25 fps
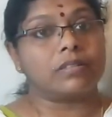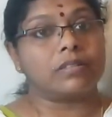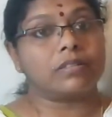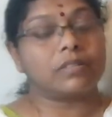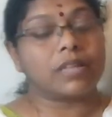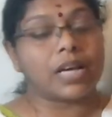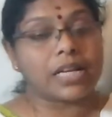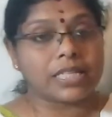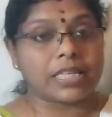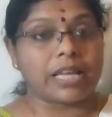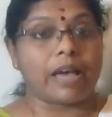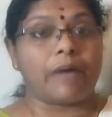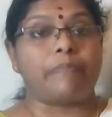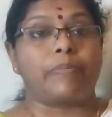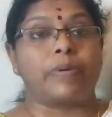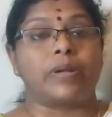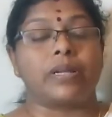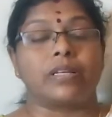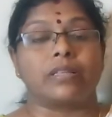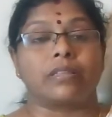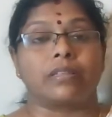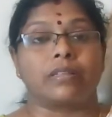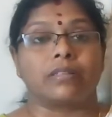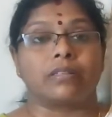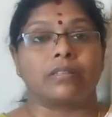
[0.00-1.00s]
That's
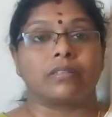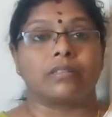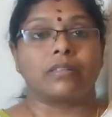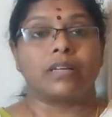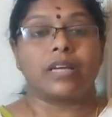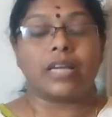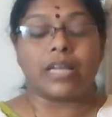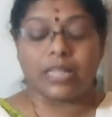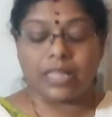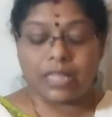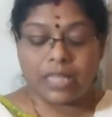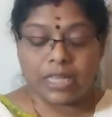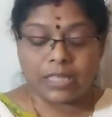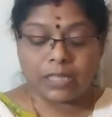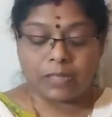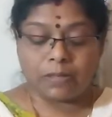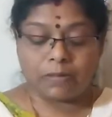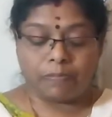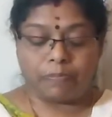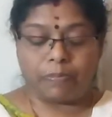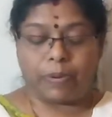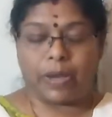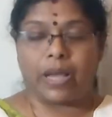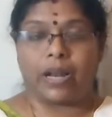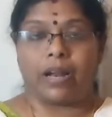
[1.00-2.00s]
happening in this
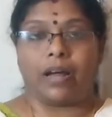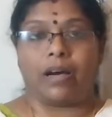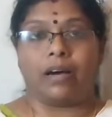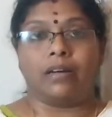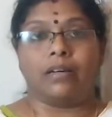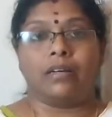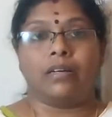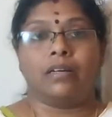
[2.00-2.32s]
para.